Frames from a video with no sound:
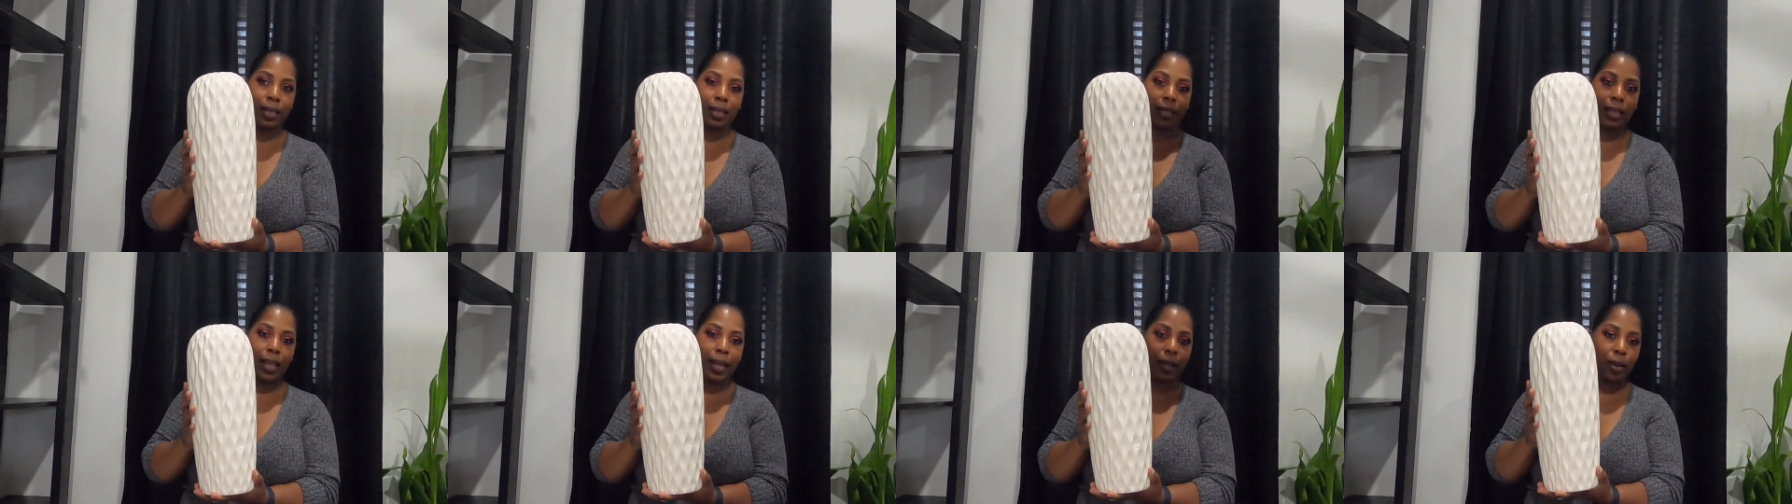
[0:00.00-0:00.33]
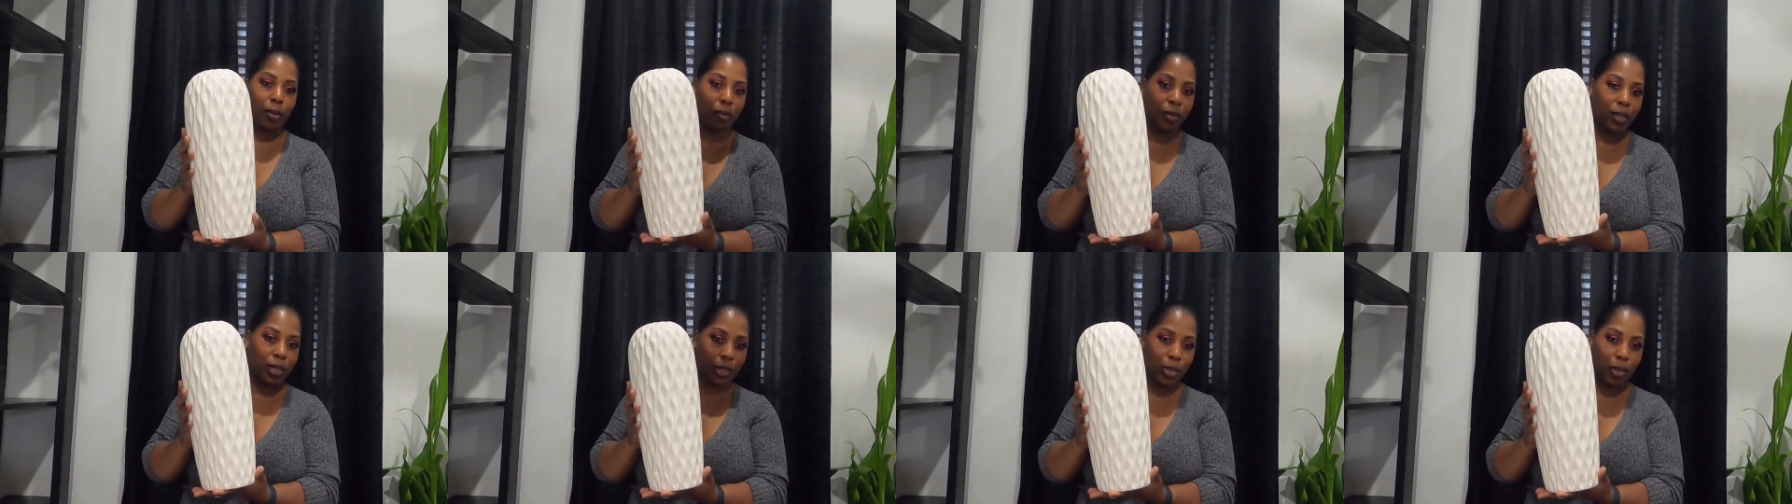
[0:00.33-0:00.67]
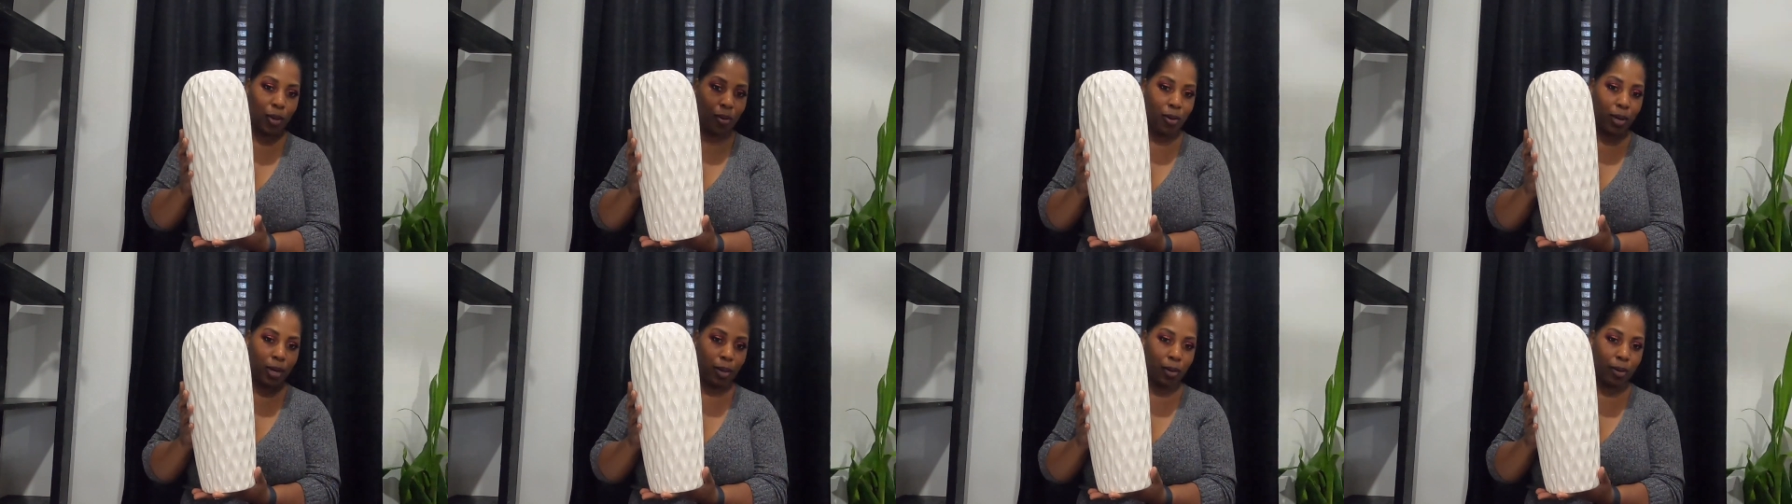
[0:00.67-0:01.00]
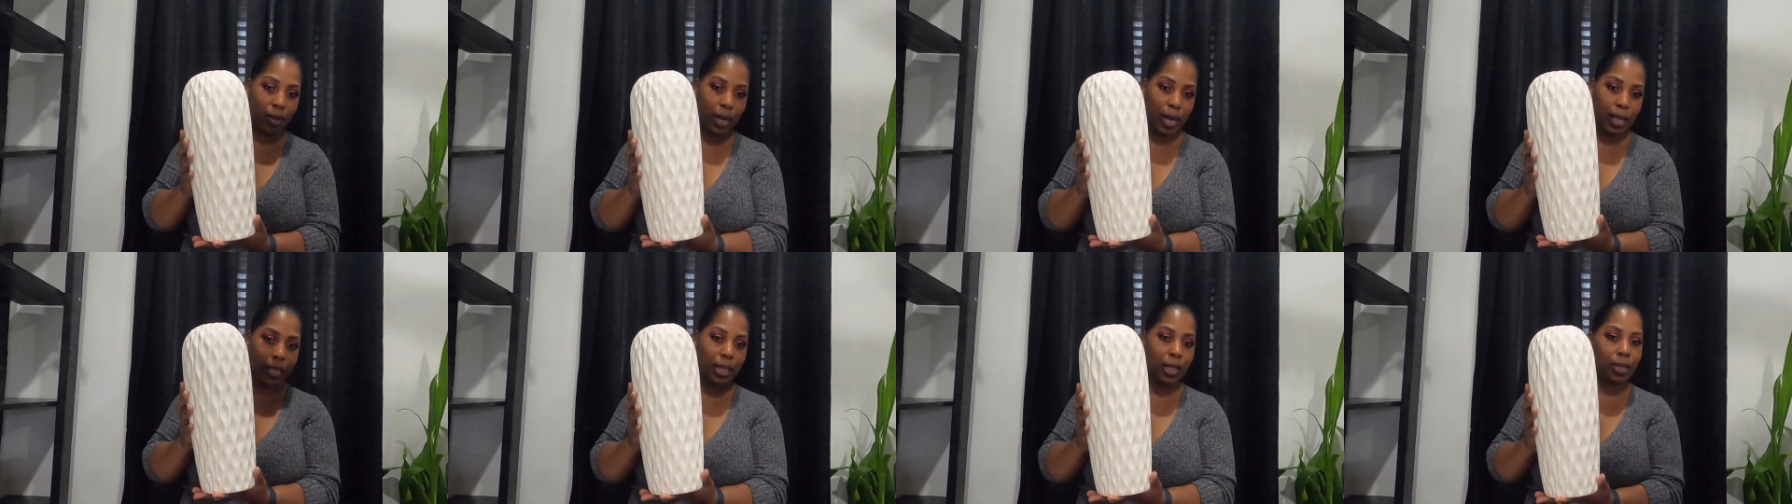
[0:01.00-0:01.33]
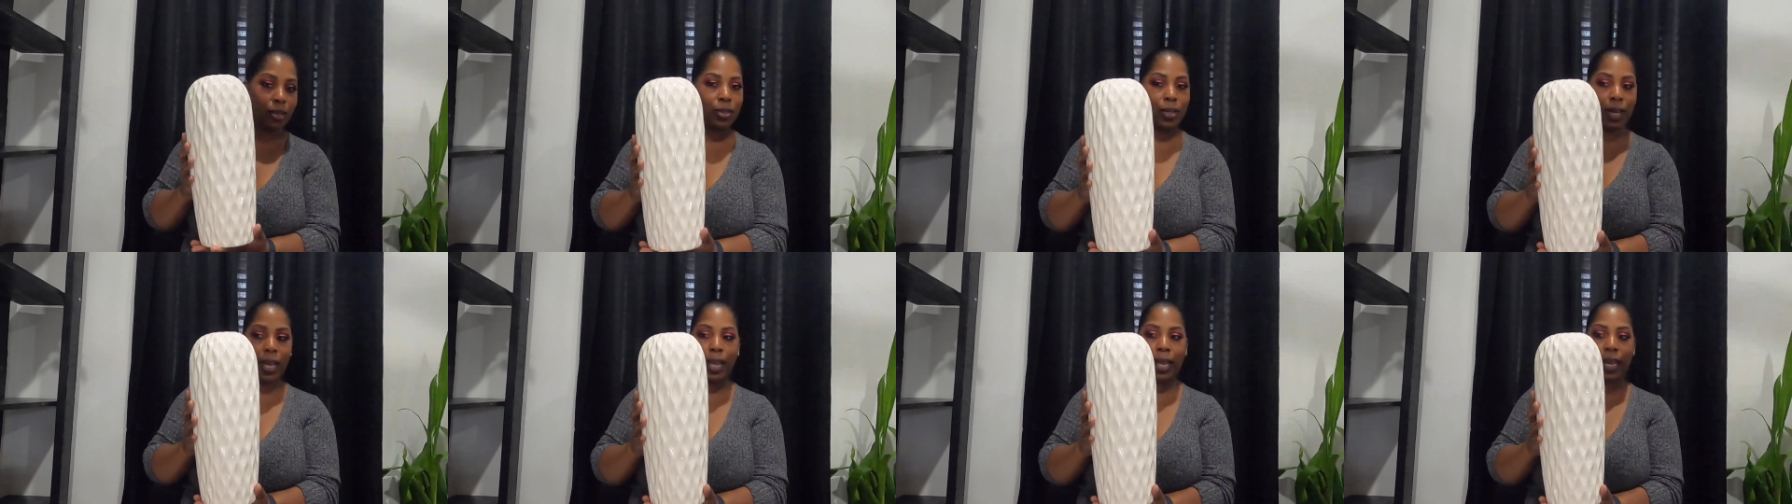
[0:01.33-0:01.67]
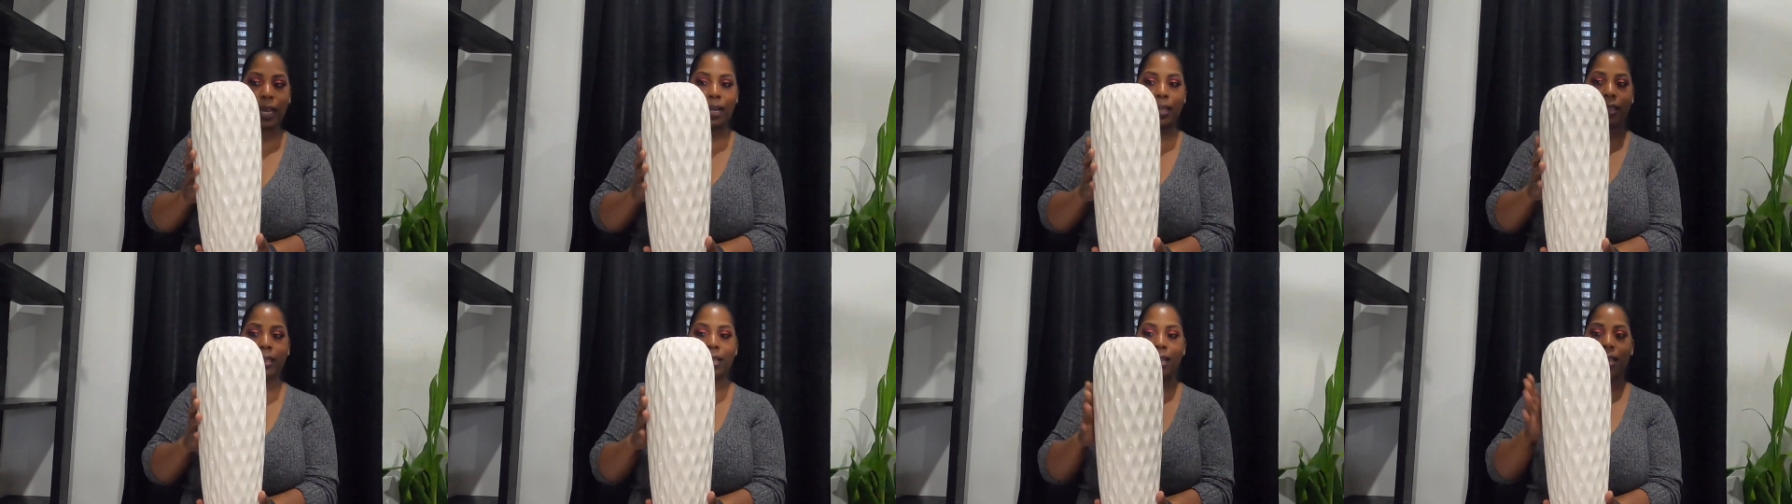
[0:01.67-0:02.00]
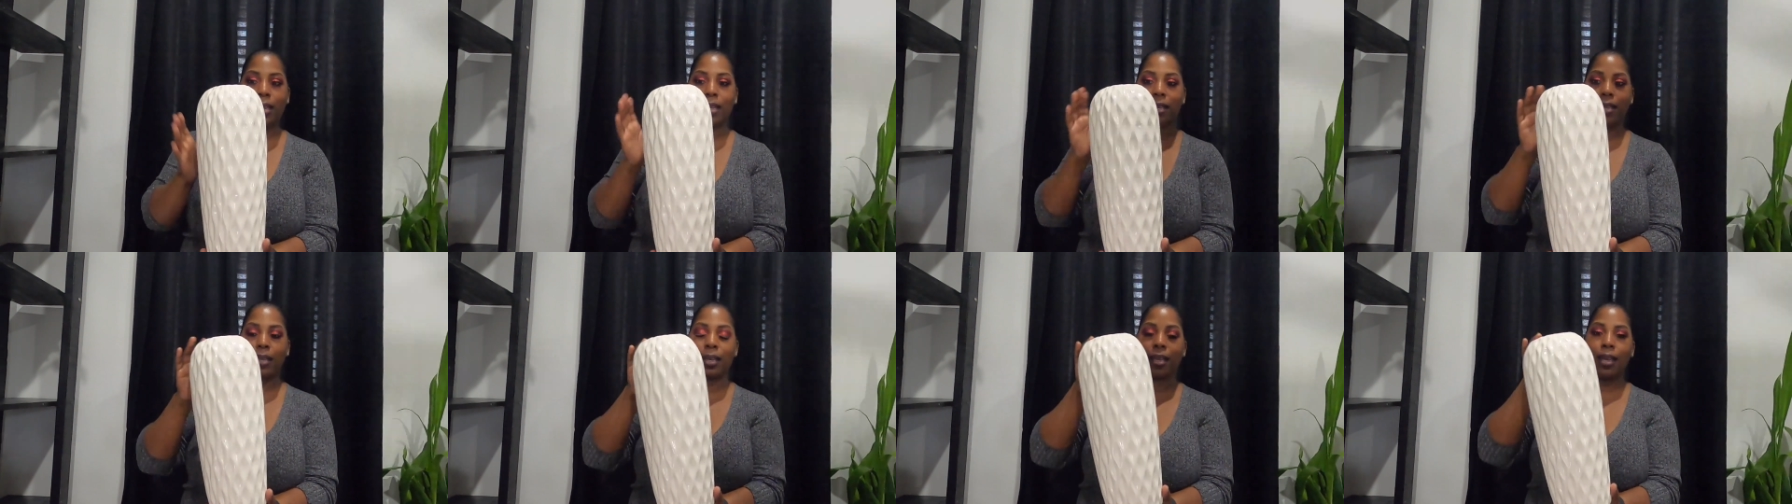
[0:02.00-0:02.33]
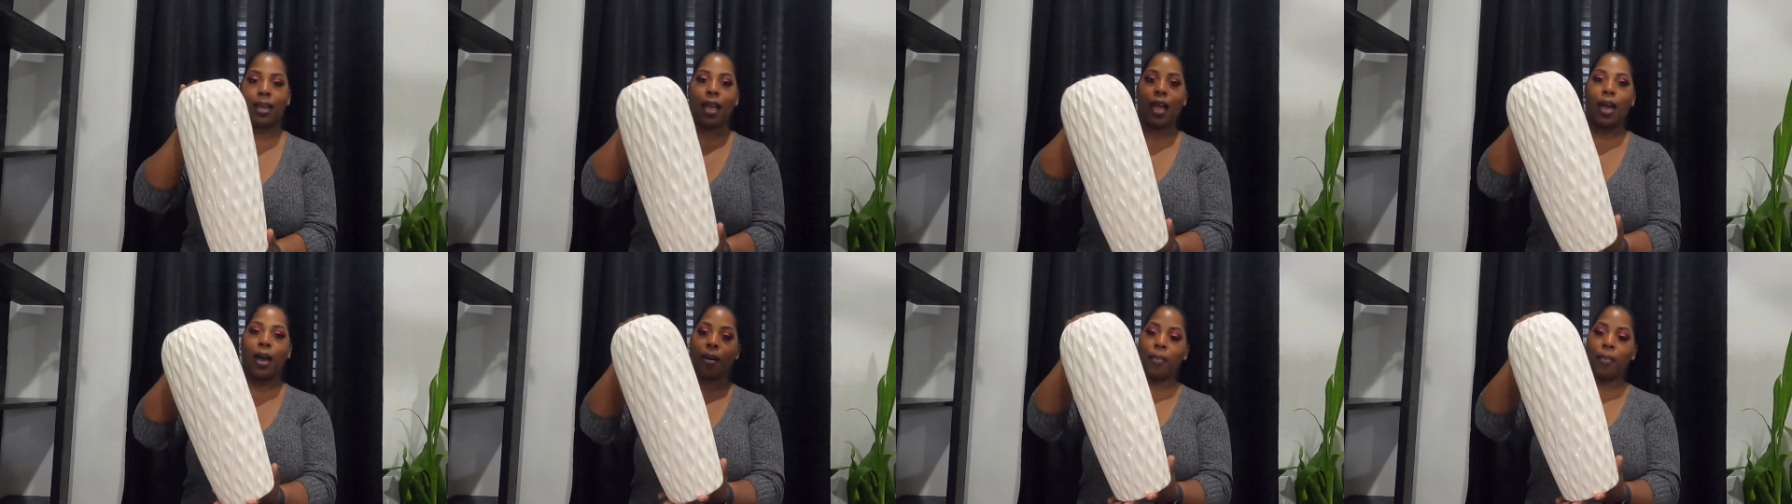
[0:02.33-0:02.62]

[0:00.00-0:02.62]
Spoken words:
Like, what is going on? I told you I had a thing.